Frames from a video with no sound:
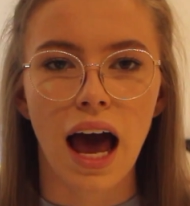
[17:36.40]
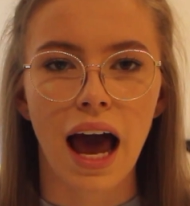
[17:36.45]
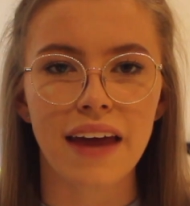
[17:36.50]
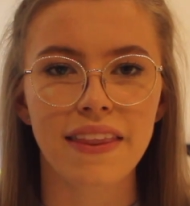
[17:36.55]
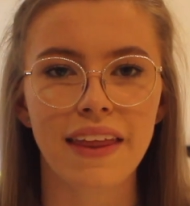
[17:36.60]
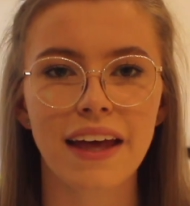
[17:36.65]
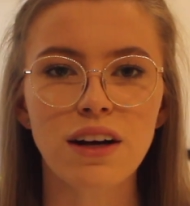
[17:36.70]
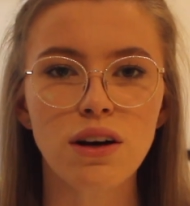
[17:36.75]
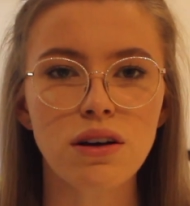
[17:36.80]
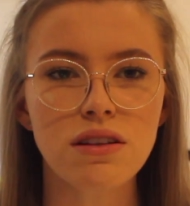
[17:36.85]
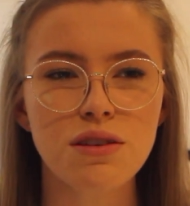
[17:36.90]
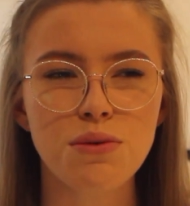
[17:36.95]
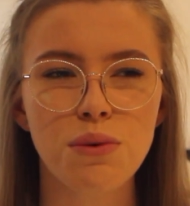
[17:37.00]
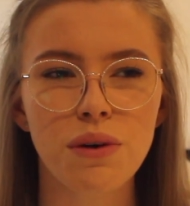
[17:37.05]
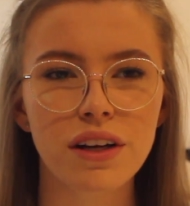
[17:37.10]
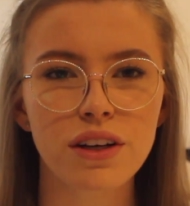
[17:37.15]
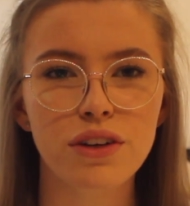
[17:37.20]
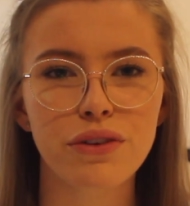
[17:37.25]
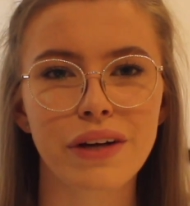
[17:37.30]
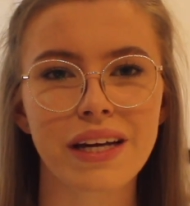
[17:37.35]
I then got to
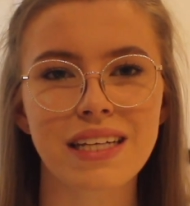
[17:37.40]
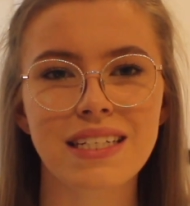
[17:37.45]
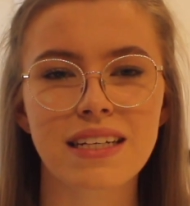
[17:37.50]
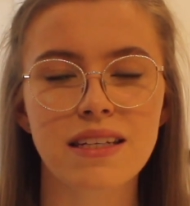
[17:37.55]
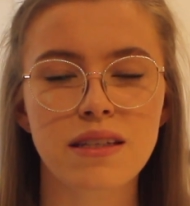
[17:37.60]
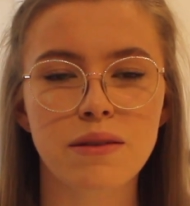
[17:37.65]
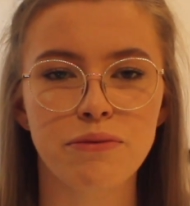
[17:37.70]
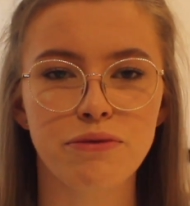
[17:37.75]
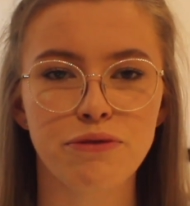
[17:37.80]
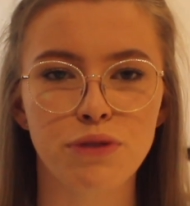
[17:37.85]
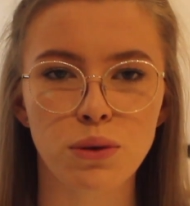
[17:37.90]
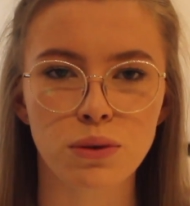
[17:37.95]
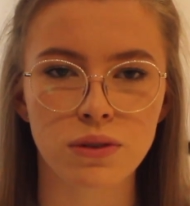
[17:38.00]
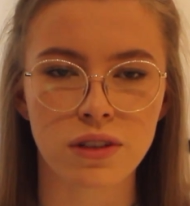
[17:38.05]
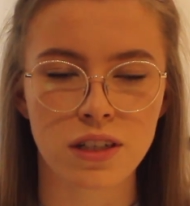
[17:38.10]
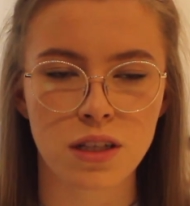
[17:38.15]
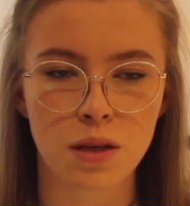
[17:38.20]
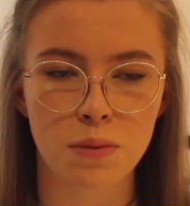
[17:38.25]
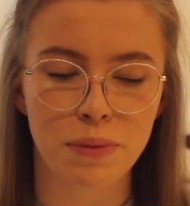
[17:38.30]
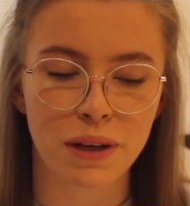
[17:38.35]
work creating some
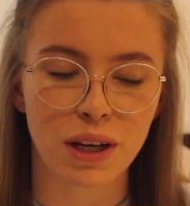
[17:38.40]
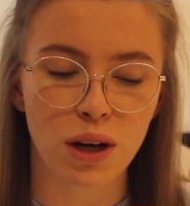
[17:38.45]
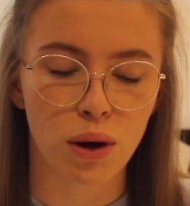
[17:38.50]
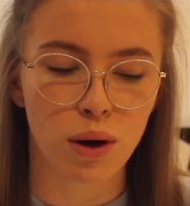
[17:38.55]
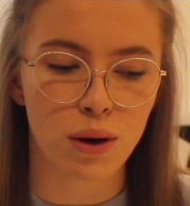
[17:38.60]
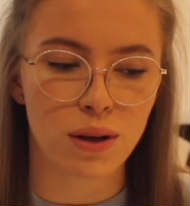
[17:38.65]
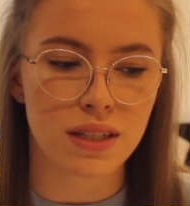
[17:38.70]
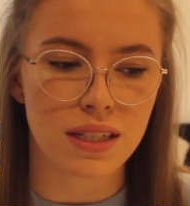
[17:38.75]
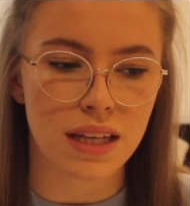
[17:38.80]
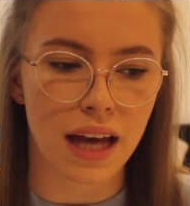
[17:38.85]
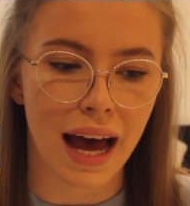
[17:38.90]
folders because,